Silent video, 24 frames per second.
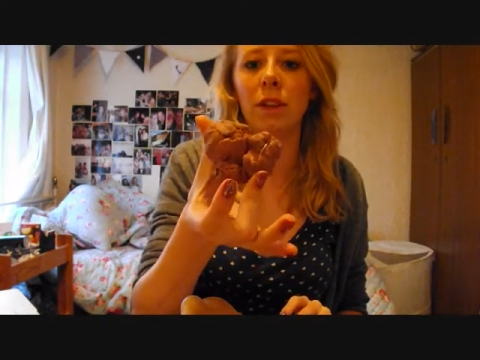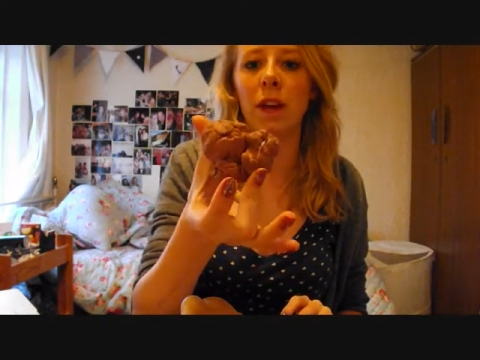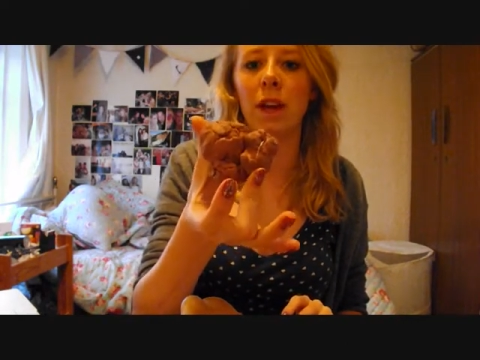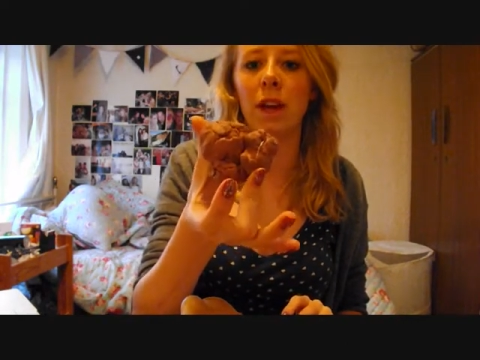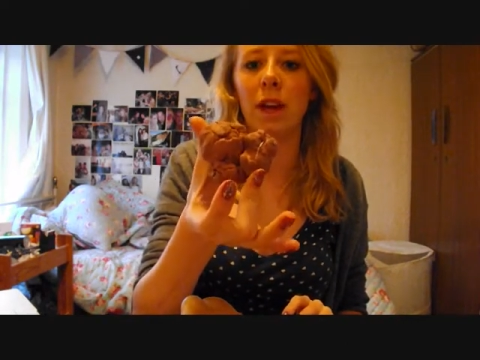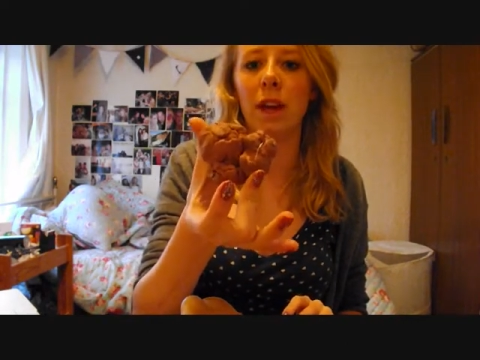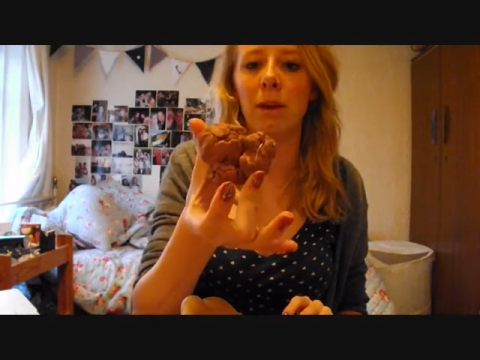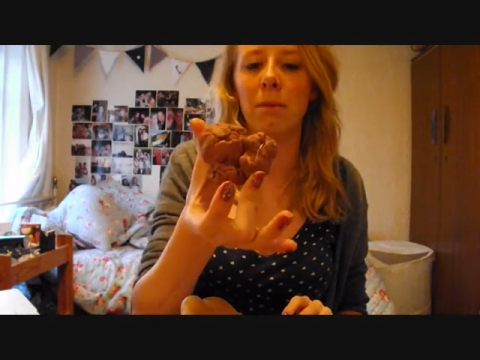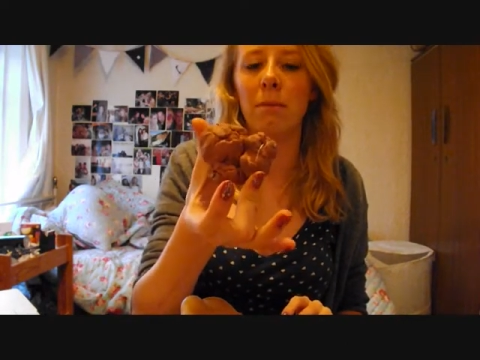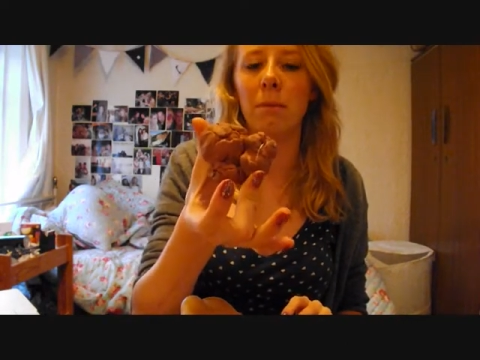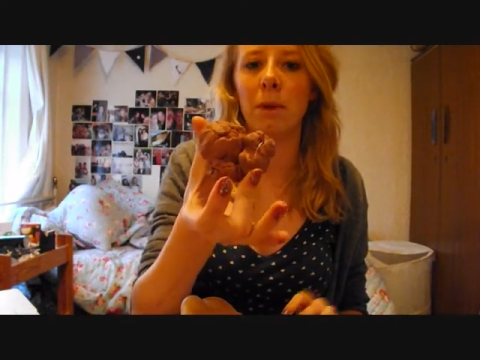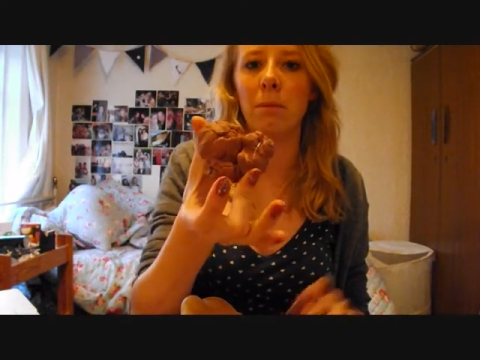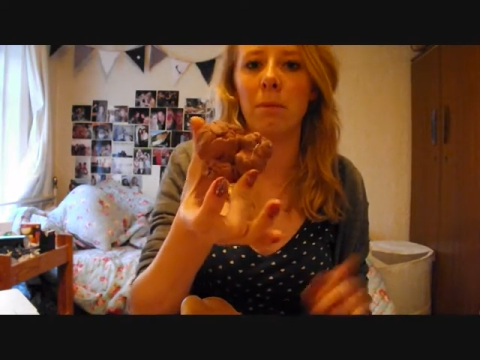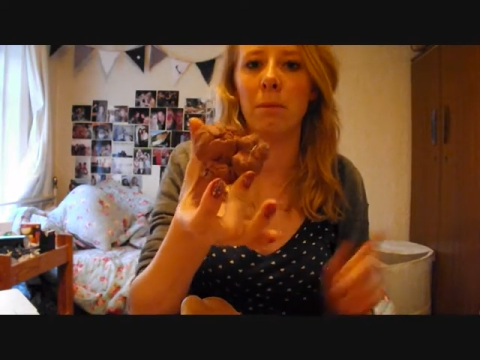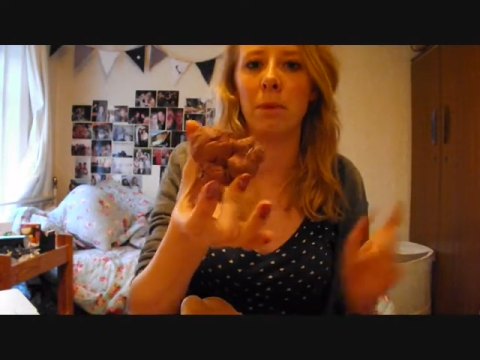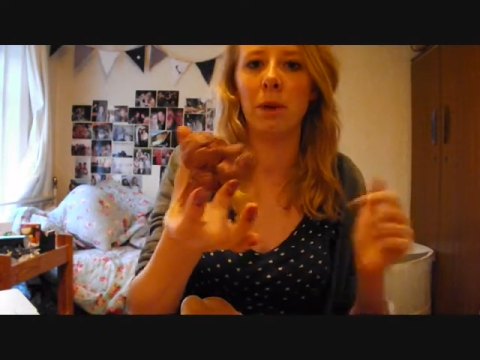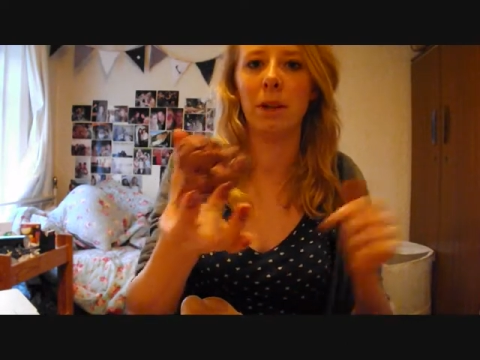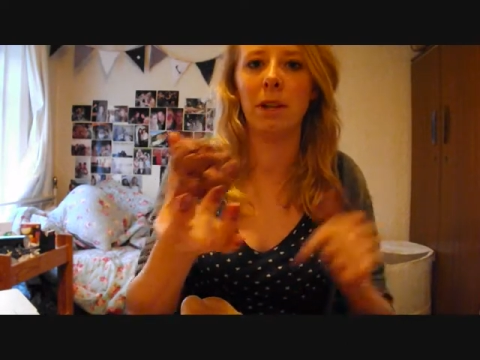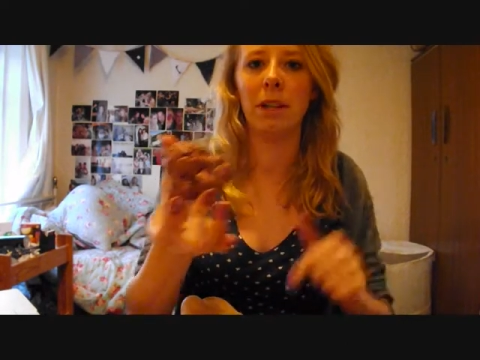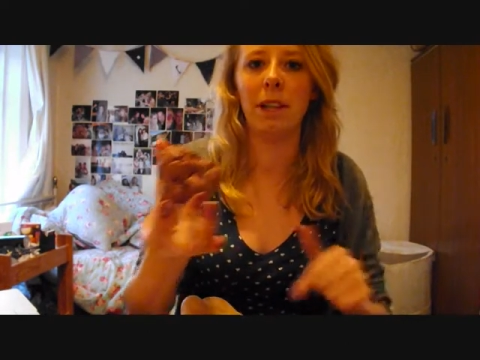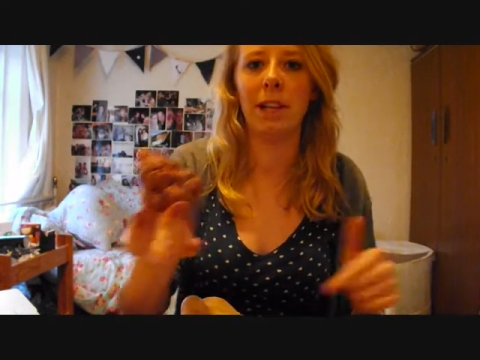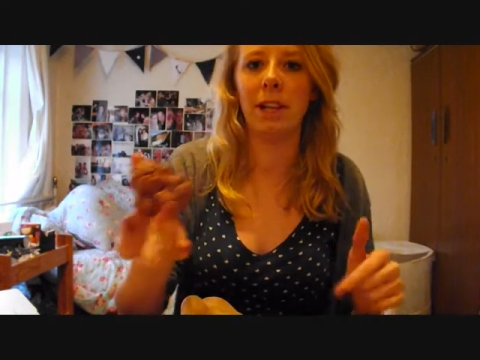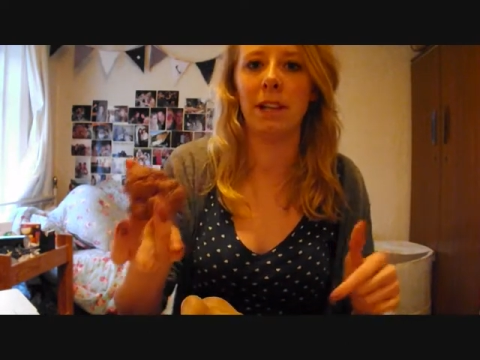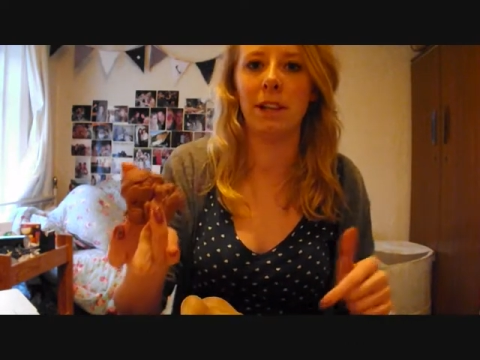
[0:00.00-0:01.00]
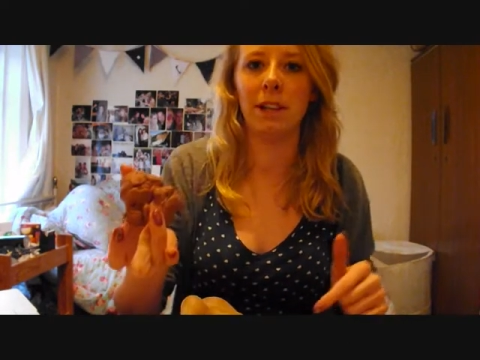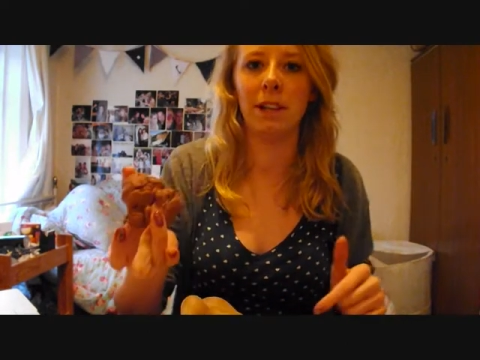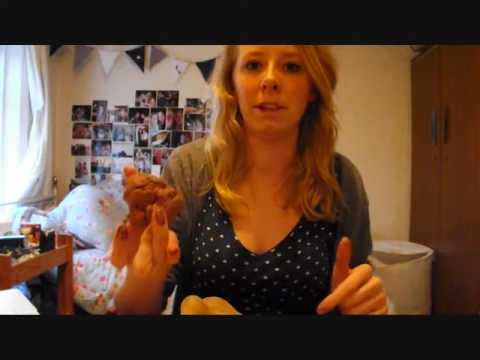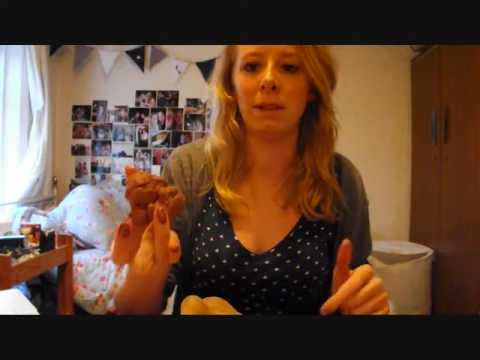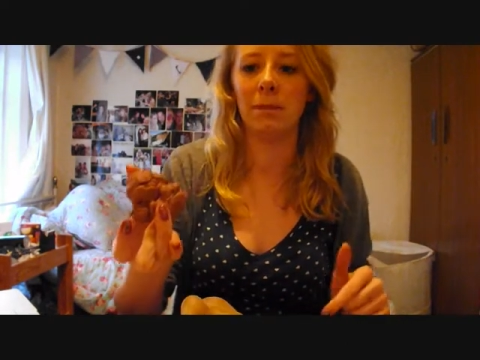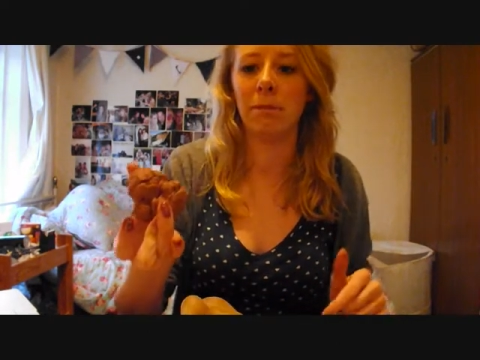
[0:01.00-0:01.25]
I'll put a link